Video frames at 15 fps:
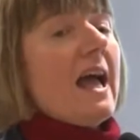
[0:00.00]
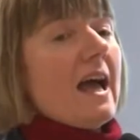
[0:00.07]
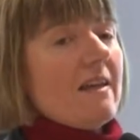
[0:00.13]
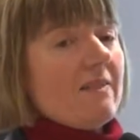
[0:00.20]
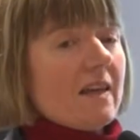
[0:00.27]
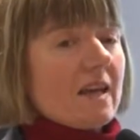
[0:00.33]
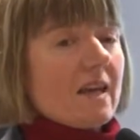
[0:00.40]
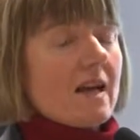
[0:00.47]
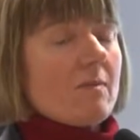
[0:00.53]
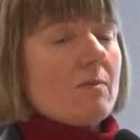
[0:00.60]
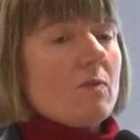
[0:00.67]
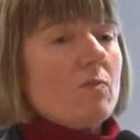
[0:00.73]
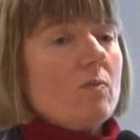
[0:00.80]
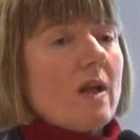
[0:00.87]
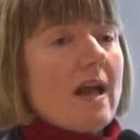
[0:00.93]
and then
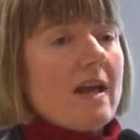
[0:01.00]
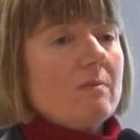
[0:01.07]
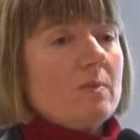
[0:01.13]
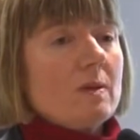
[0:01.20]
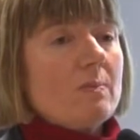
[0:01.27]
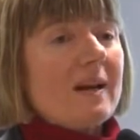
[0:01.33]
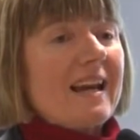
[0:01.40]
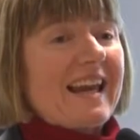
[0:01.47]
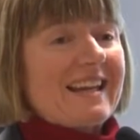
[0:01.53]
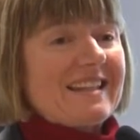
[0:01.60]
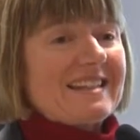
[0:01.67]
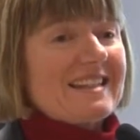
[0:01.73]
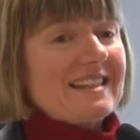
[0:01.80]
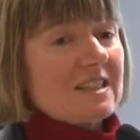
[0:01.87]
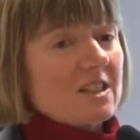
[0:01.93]
come and be
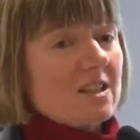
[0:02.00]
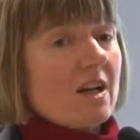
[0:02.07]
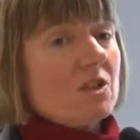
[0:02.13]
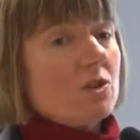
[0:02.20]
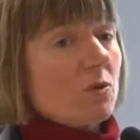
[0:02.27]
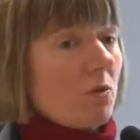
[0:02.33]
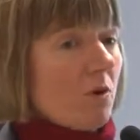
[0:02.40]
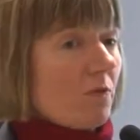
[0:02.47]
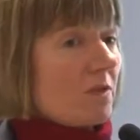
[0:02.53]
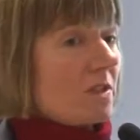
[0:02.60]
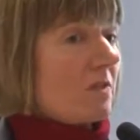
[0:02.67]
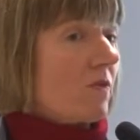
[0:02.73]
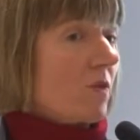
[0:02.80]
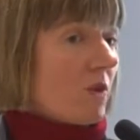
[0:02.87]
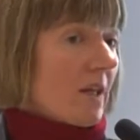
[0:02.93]
placed inside your office
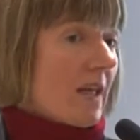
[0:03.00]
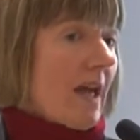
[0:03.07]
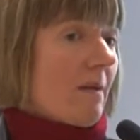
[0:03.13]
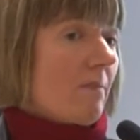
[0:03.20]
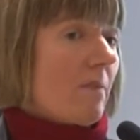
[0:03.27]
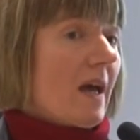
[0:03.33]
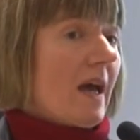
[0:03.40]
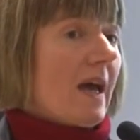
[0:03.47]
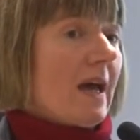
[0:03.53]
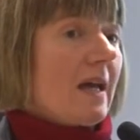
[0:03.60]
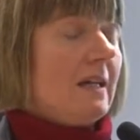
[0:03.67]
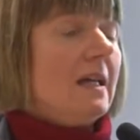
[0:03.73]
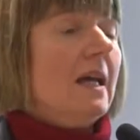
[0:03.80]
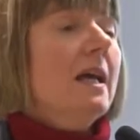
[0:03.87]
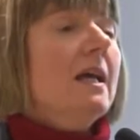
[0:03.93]
for the
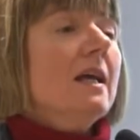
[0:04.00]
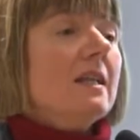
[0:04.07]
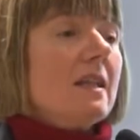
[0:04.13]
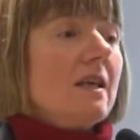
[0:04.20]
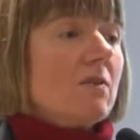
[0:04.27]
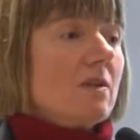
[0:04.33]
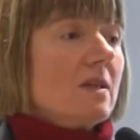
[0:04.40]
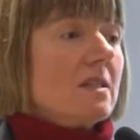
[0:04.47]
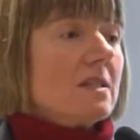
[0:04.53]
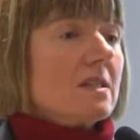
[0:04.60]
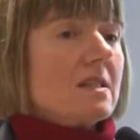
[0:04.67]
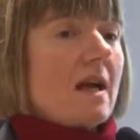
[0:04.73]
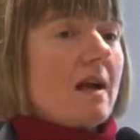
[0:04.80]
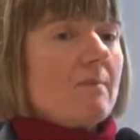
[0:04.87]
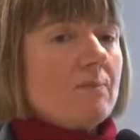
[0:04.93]
campaign. There is
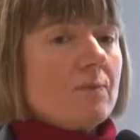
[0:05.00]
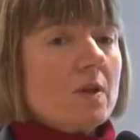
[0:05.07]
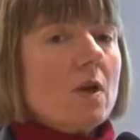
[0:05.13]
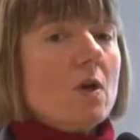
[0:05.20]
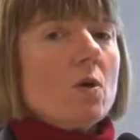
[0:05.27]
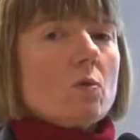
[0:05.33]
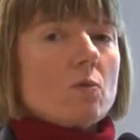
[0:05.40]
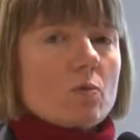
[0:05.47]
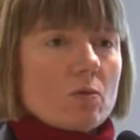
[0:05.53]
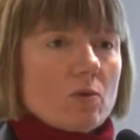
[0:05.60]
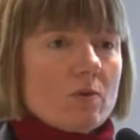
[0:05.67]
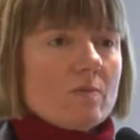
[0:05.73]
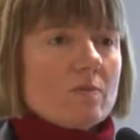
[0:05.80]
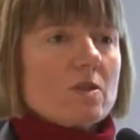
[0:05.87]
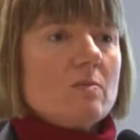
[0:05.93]
some
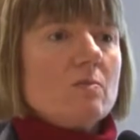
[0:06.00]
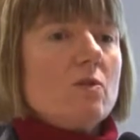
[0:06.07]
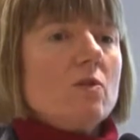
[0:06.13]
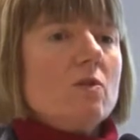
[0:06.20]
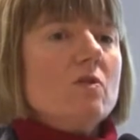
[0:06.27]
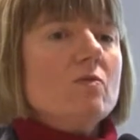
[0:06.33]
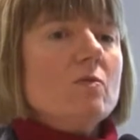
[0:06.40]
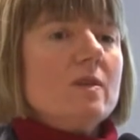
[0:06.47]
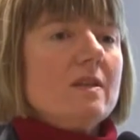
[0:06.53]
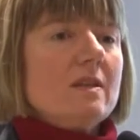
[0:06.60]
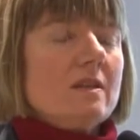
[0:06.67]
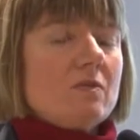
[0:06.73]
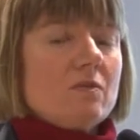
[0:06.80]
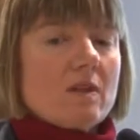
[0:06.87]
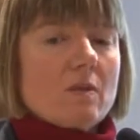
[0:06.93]
room to move within
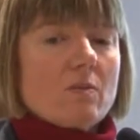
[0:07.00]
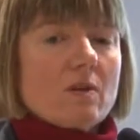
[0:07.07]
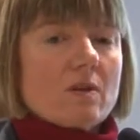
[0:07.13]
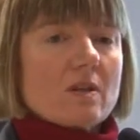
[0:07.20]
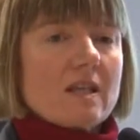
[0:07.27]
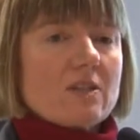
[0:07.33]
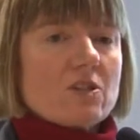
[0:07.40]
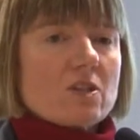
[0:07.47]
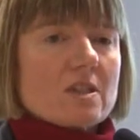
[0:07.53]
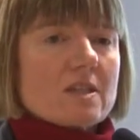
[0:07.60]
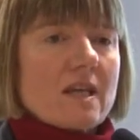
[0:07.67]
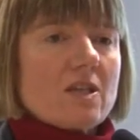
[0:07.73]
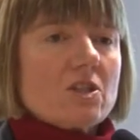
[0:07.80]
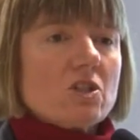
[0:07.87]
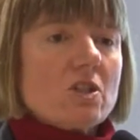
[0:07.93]
the Fair Work
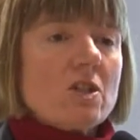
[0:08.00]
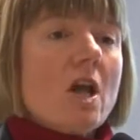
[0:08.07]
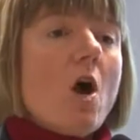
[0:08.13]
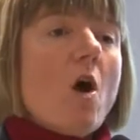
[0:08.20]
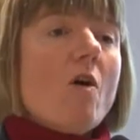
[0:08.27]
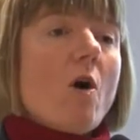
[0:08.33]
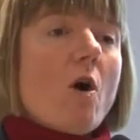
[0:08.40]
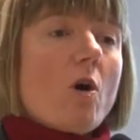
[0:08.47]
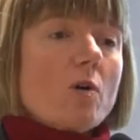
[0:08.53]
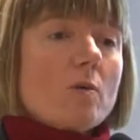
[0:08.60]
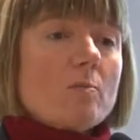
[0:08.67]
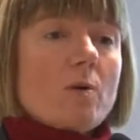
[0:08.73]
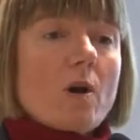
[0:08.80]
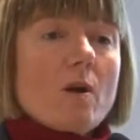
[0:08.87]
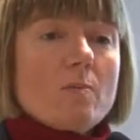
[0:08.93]
legislation
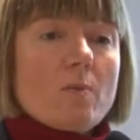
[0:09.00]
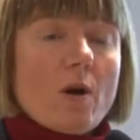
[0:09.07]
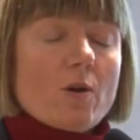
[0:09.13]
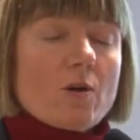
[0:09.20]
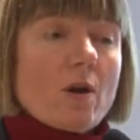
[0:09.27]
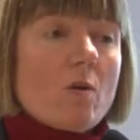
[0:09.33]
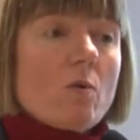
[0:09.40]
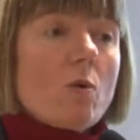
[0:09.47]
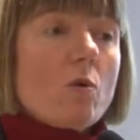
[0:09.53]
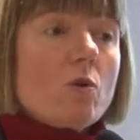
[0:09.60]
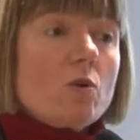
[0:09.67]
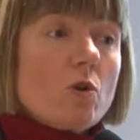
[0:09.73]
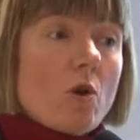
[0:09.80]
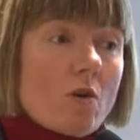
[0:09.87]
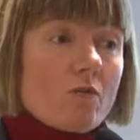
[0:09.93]
on pro bono or
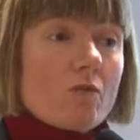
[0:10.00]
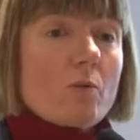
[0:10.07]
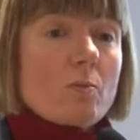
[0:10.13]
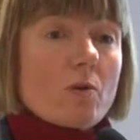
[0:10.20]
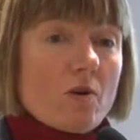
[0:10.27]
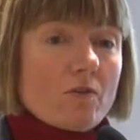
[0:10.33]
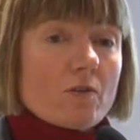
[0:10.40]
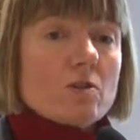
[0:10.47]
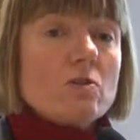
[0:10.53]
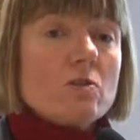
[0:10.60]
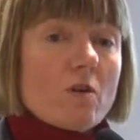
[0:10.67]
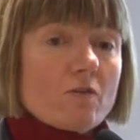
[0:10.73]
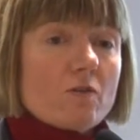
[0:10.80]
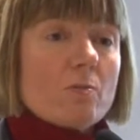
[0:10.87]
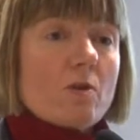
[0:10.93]
not-for-profits.
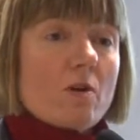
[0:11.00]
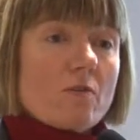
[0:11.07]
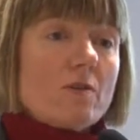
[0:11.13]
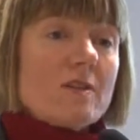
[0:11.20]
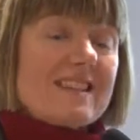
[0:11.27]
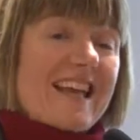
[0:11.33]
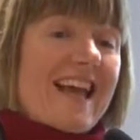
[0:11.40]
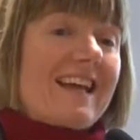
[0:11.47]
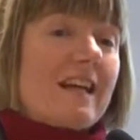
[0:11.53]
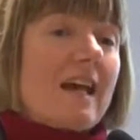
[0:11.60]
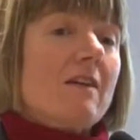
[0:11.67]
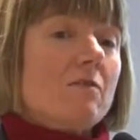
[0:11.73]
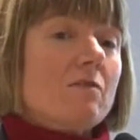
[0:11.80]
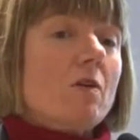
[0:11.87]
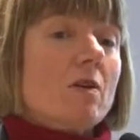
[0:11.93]
Not-for-profits can
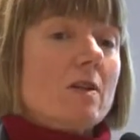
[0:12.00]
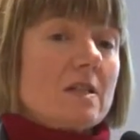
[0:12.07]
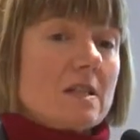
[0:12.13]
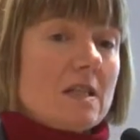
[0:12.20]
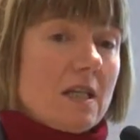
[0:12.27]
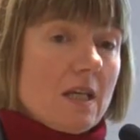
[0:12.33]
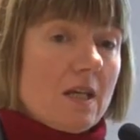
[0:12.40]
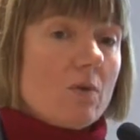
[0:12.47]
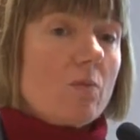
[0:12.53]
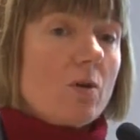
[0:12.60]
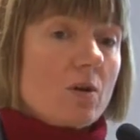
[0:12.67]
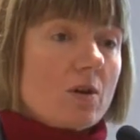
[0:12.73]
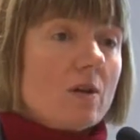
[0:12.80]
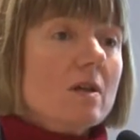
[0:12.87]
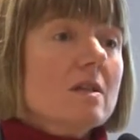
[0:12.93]
have volunteer
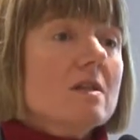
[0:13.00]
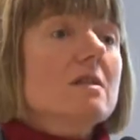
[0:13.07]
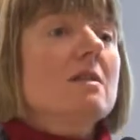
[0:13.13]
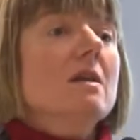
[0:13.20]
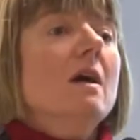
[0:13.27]
workers,